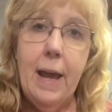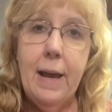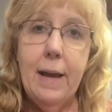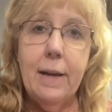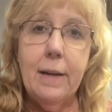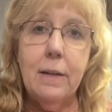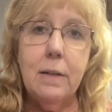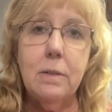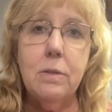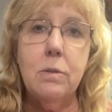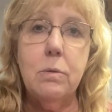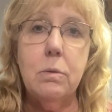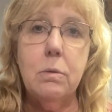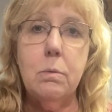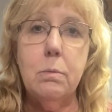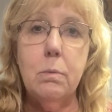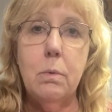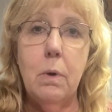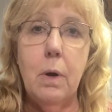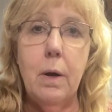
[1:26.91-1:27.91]

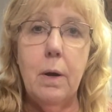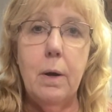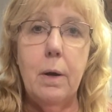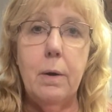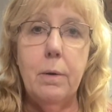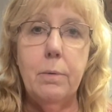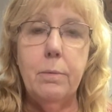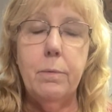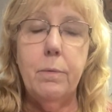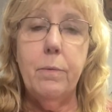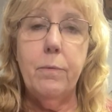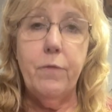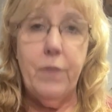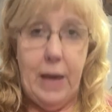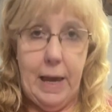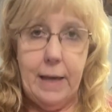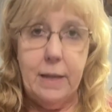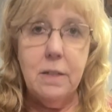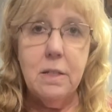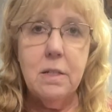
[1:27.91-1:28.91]

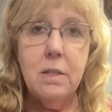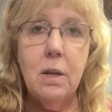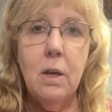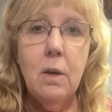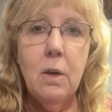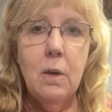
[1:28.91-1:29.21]
ex-vet